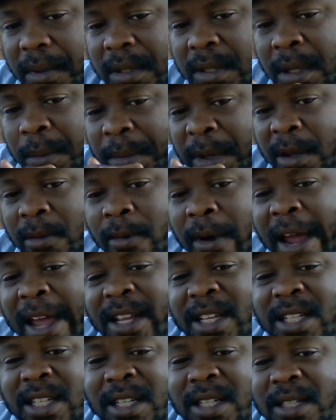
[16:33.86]
to be
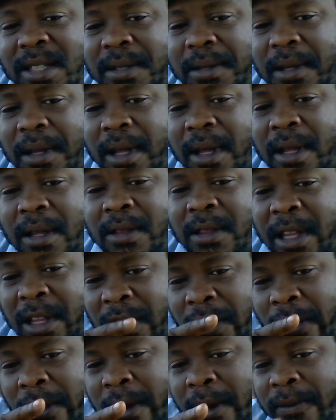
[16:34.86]
righteous, then
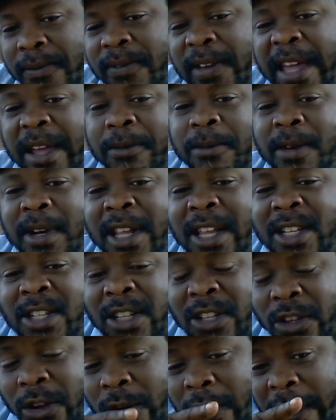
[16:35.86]
you're in a fake
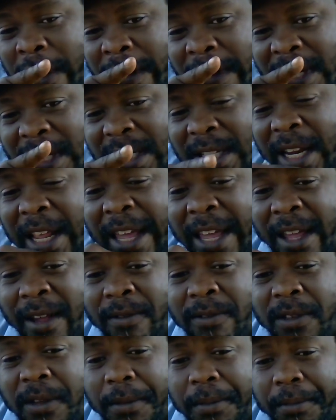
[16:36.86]
religion. You are enslaved.
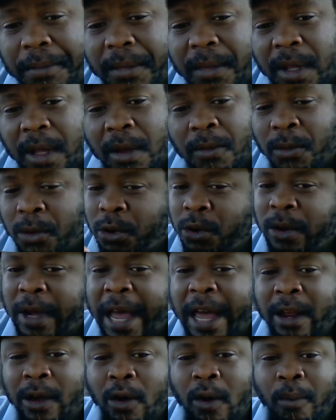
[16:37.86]
When you
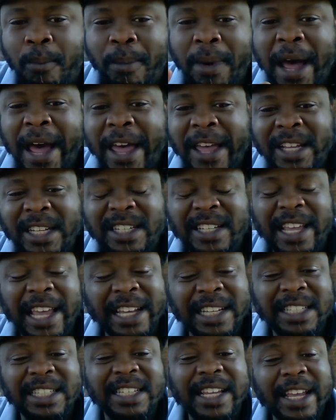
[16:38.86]
got to go buy
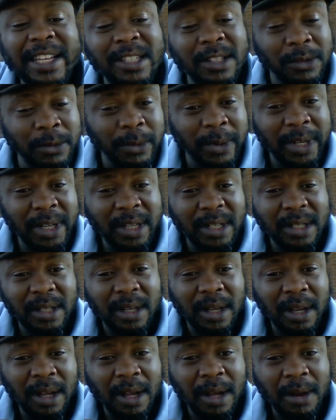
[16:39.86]
accessories,
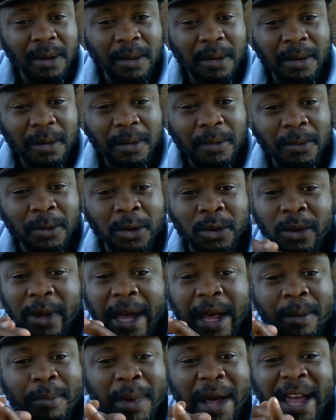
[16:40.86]
when you
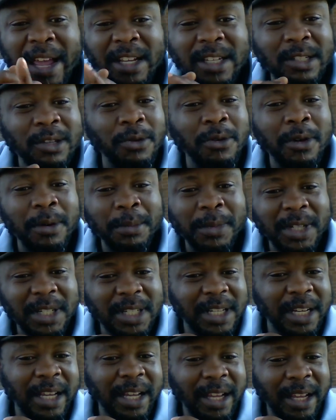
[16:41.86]
got to buy a sewing
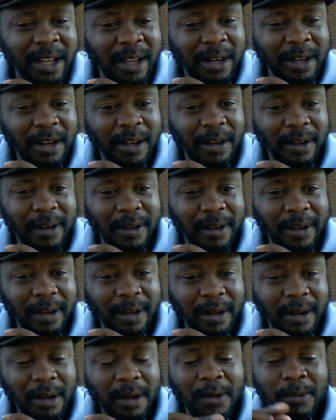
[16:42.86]
machine,
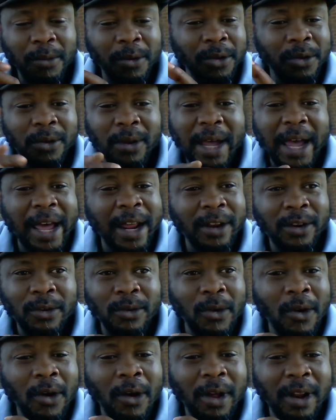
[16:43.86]
when you got to
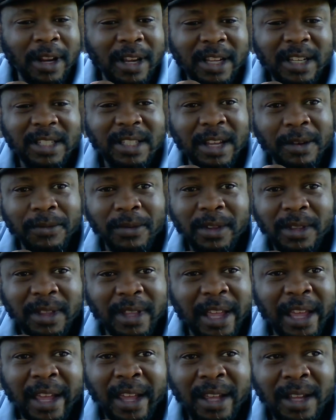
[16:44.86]
do all these different
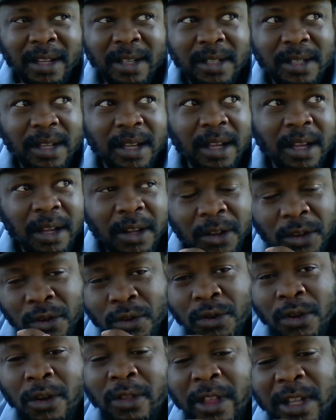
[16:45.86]
things,
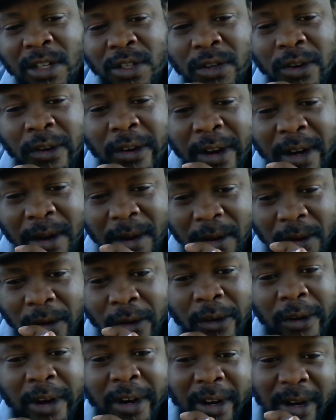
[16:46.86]
you know that you're
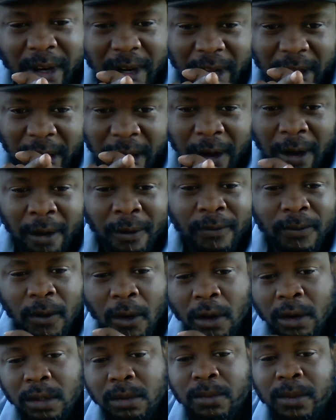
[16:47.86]
in a
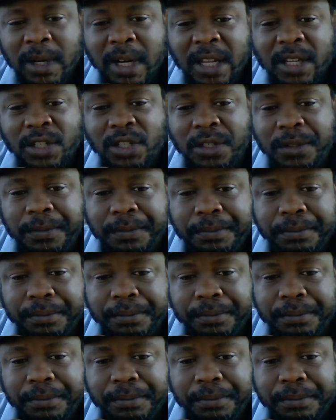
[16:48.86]
false religion.